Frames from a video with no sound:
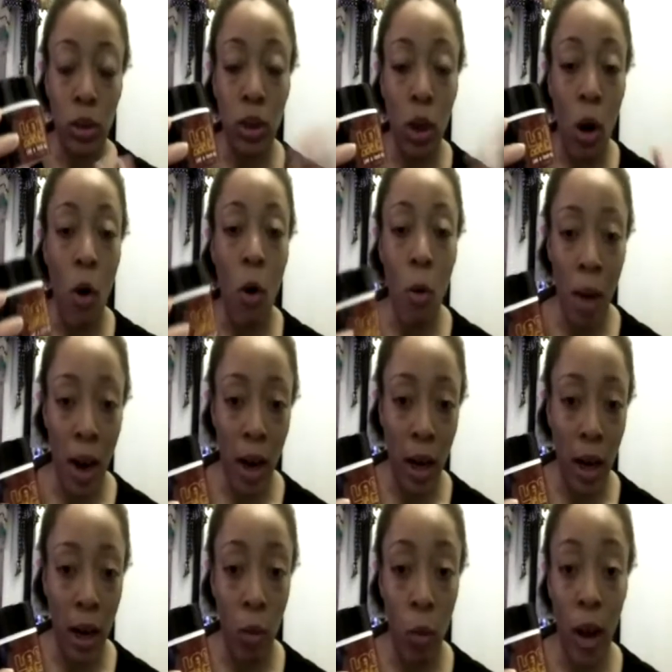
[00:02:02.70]
just hold my
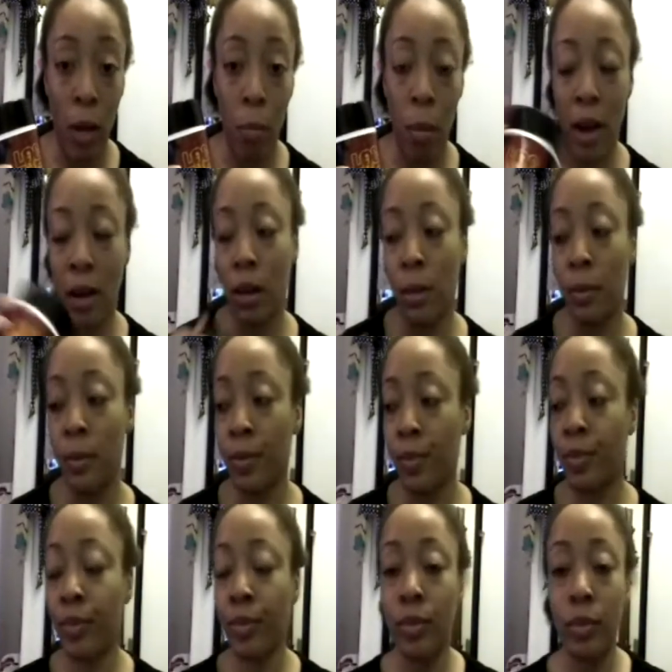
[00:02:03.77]
hair way better.
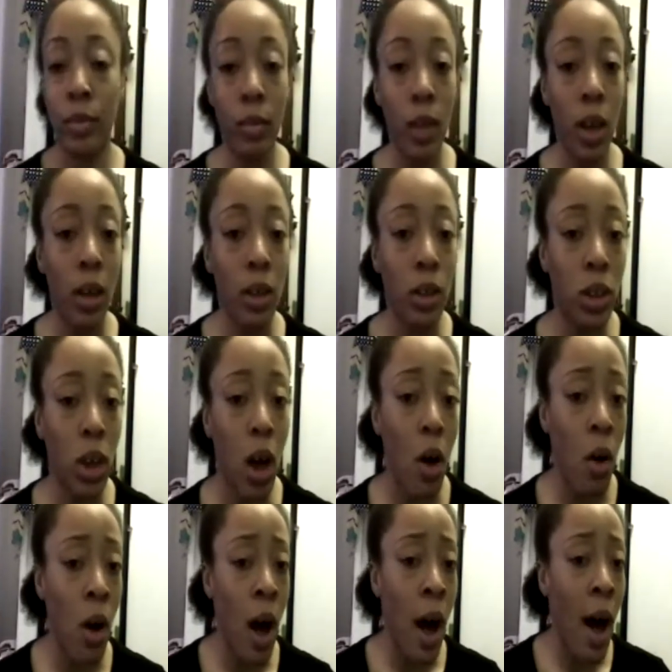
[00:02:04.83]

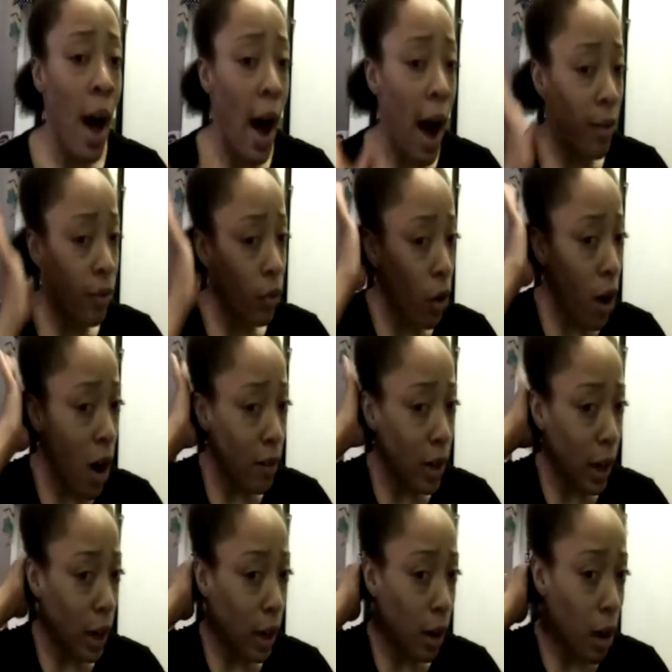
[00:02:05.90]
So I've
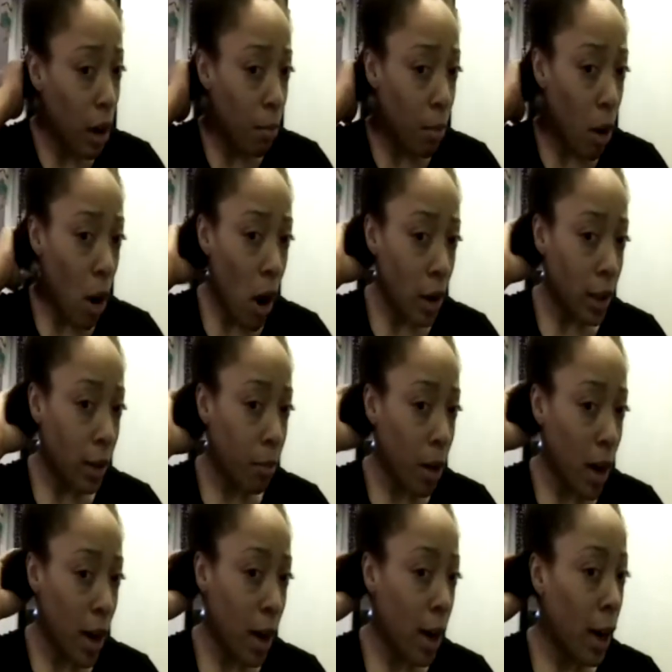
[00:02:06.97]
already parted
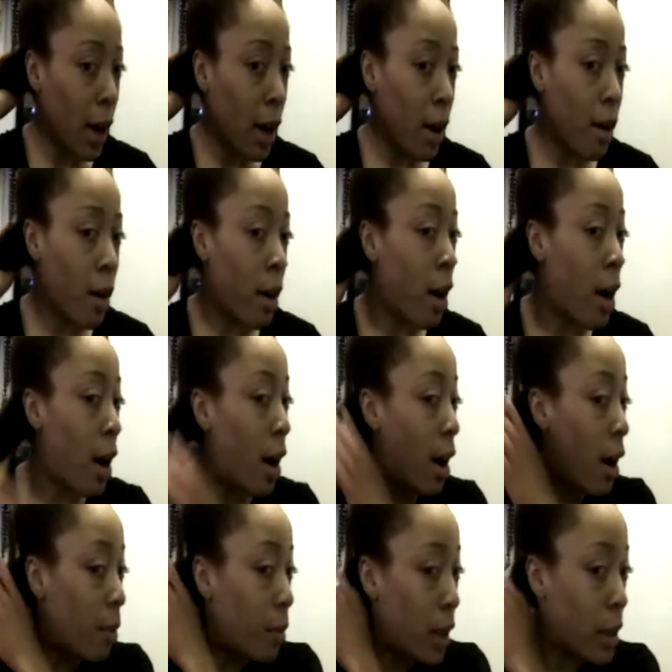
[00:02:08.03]
my hair
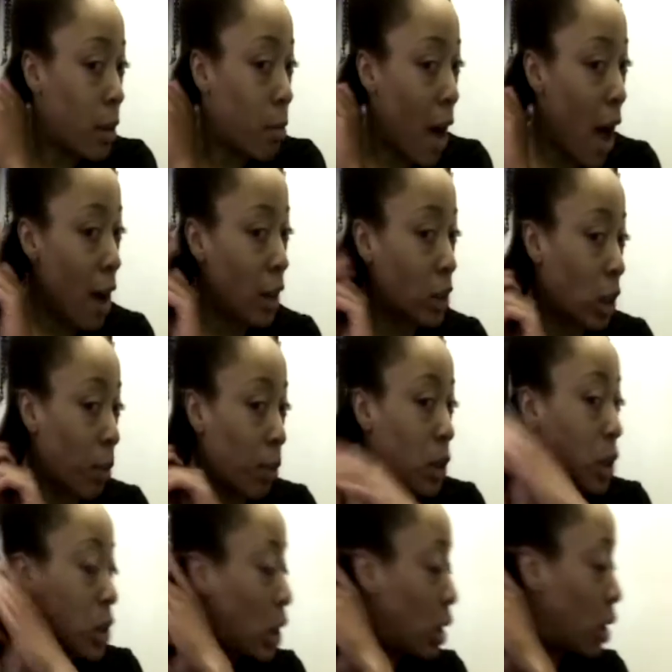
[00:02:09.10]
in the back, so I'm going
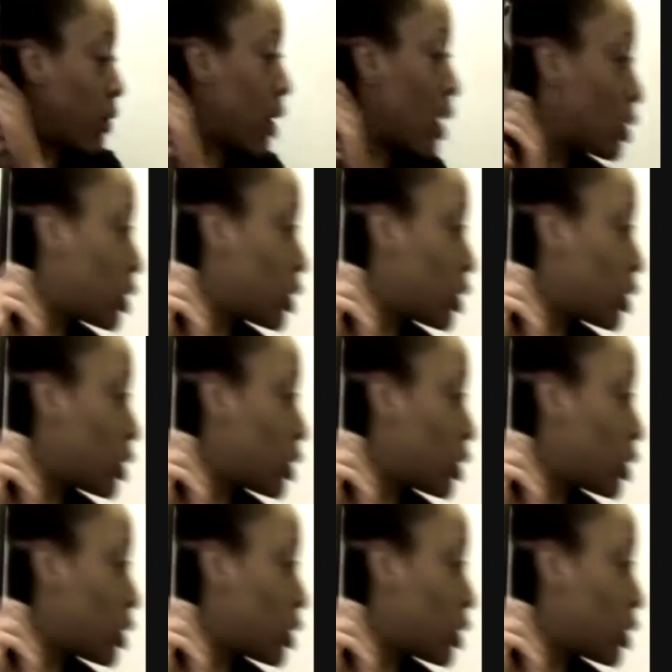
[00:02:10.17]
to turn around